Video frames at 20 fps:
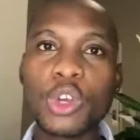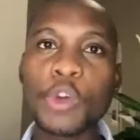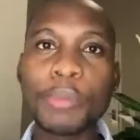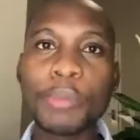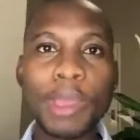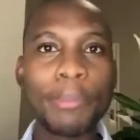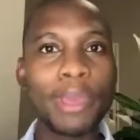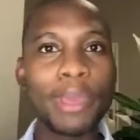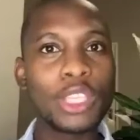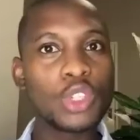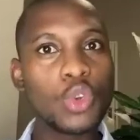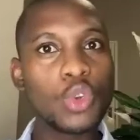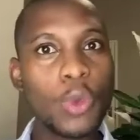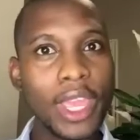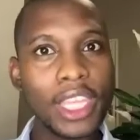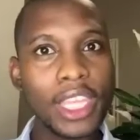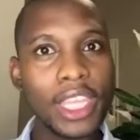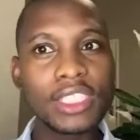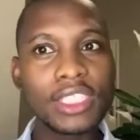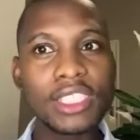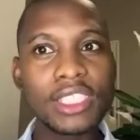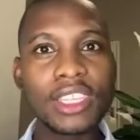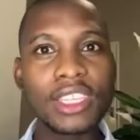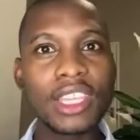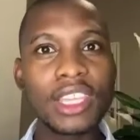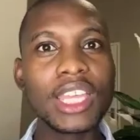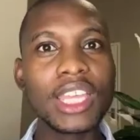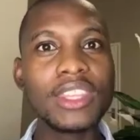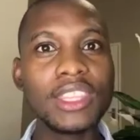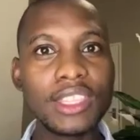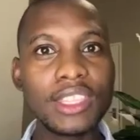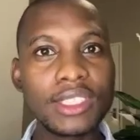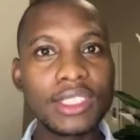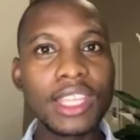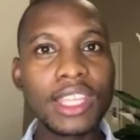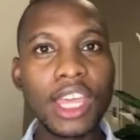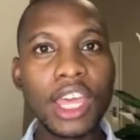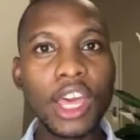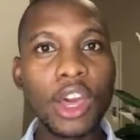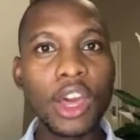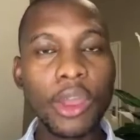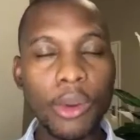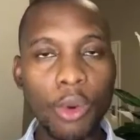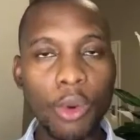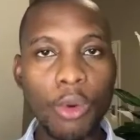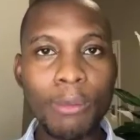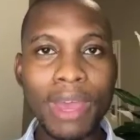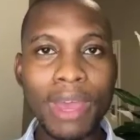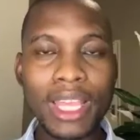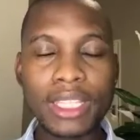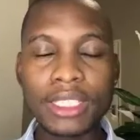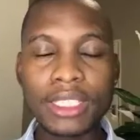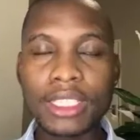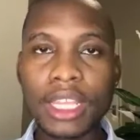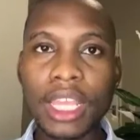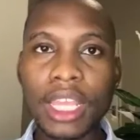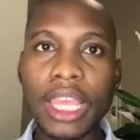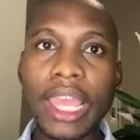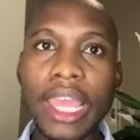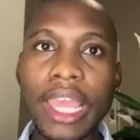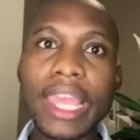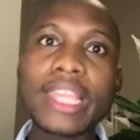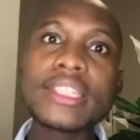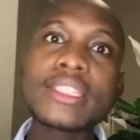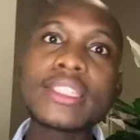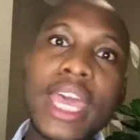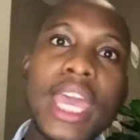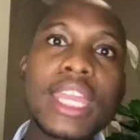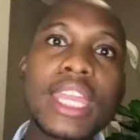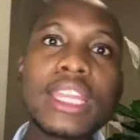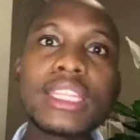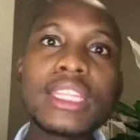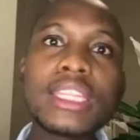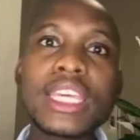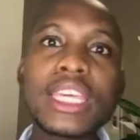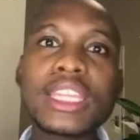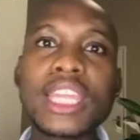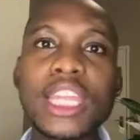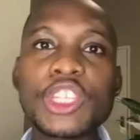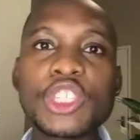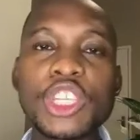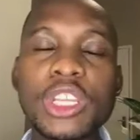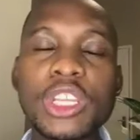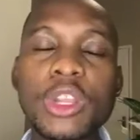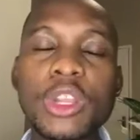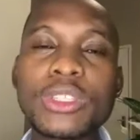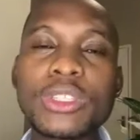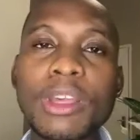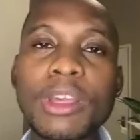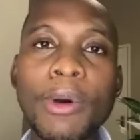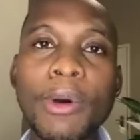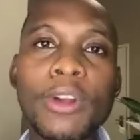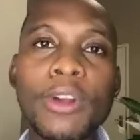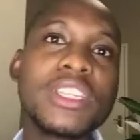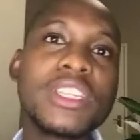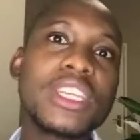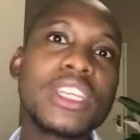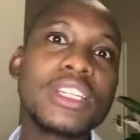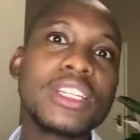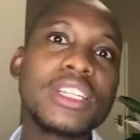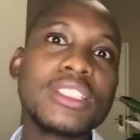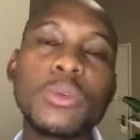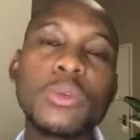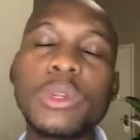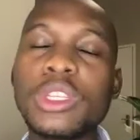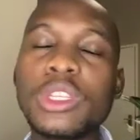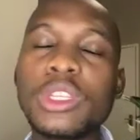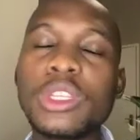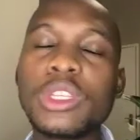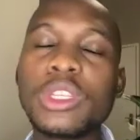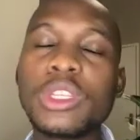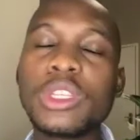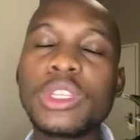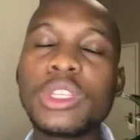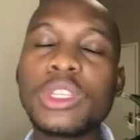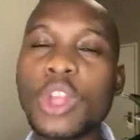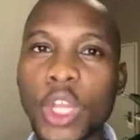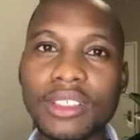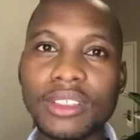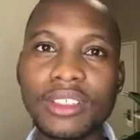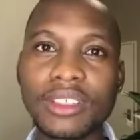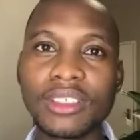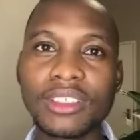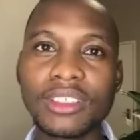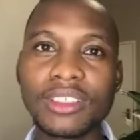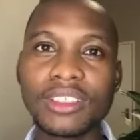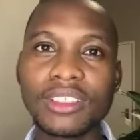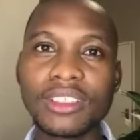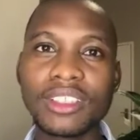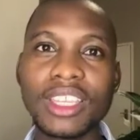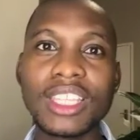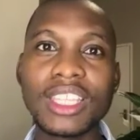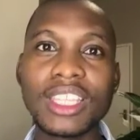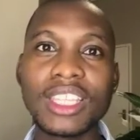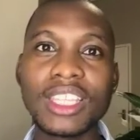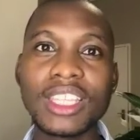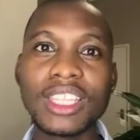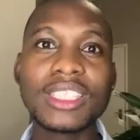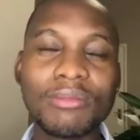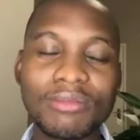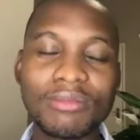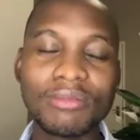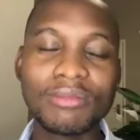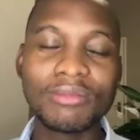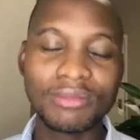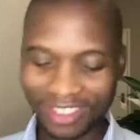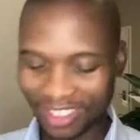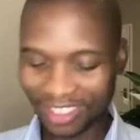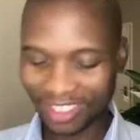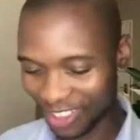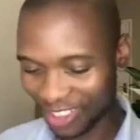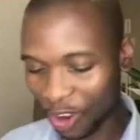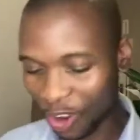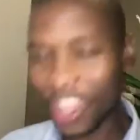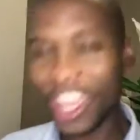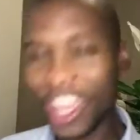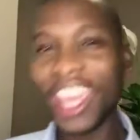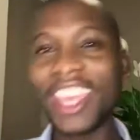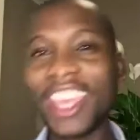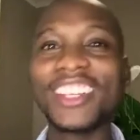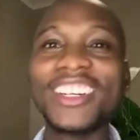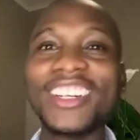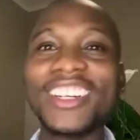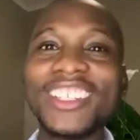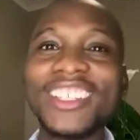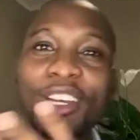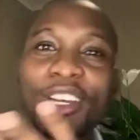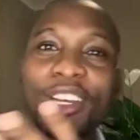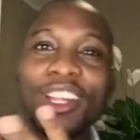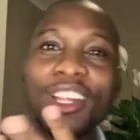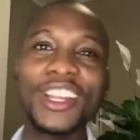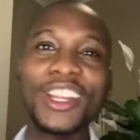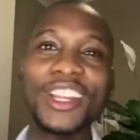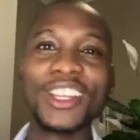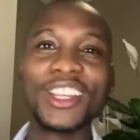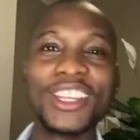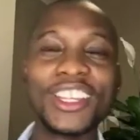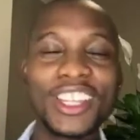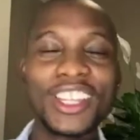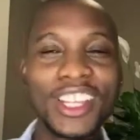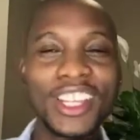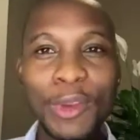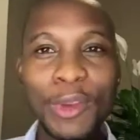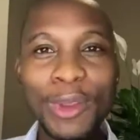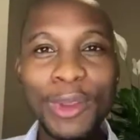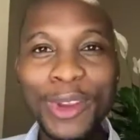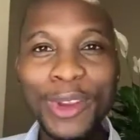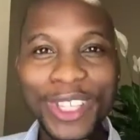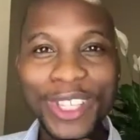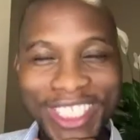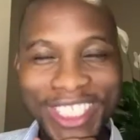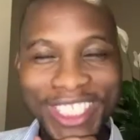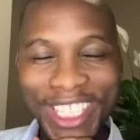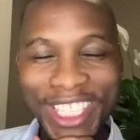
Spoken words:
also perpetuate these rumors. Is there anything that she knows about Neil that we don't? Is he okay? Can we